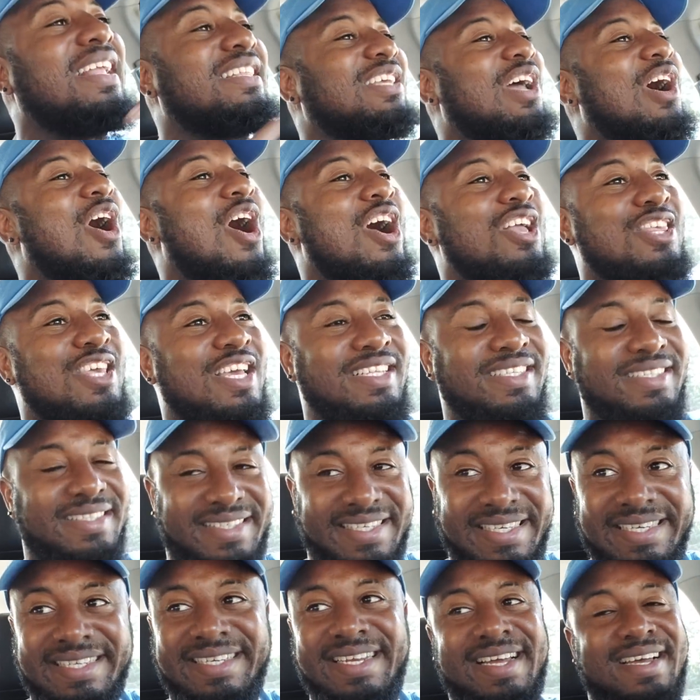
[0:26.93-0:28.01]

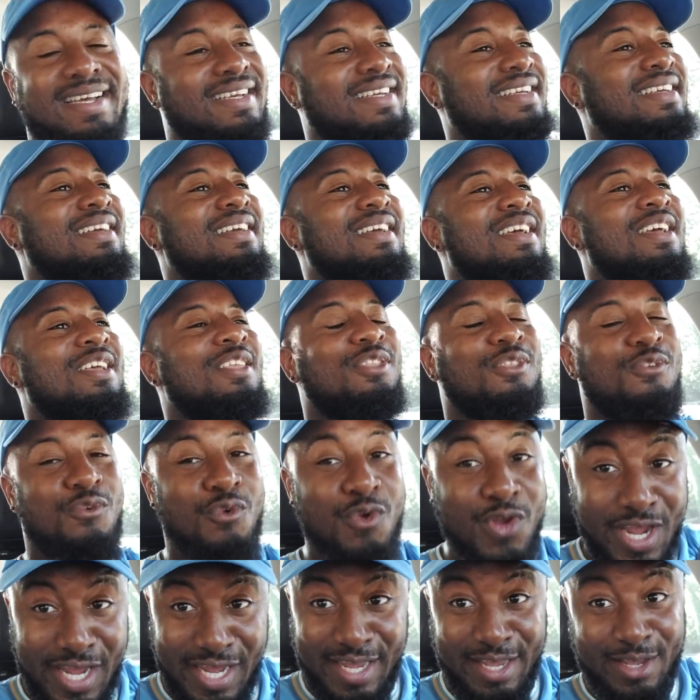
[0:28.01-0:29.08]
Argentina
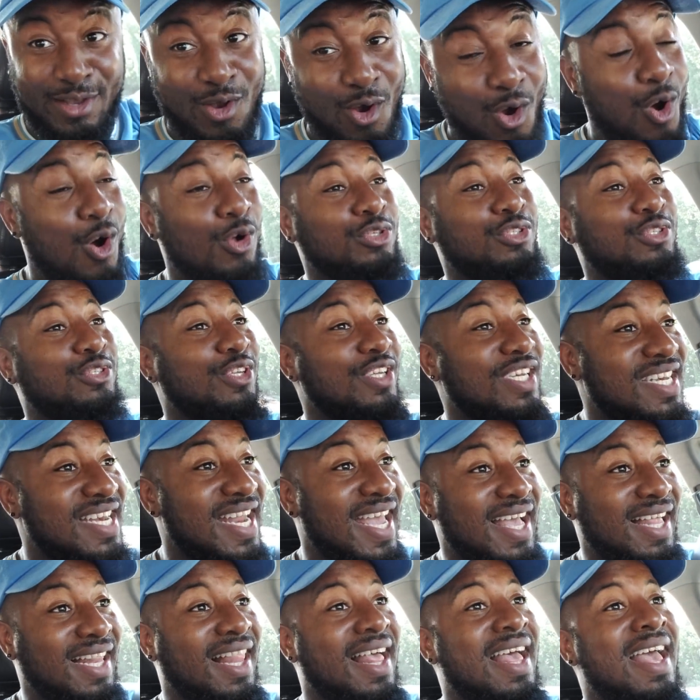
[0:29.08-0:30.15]

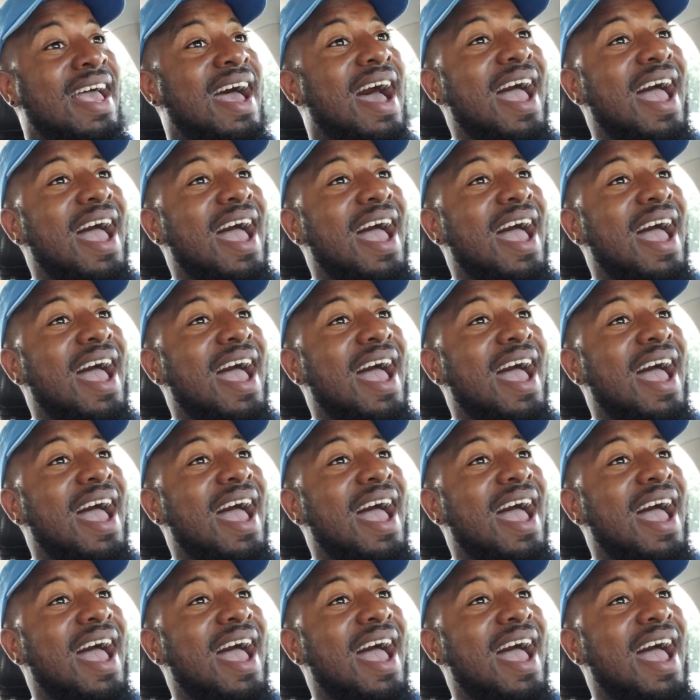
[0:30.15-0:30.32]
3-0.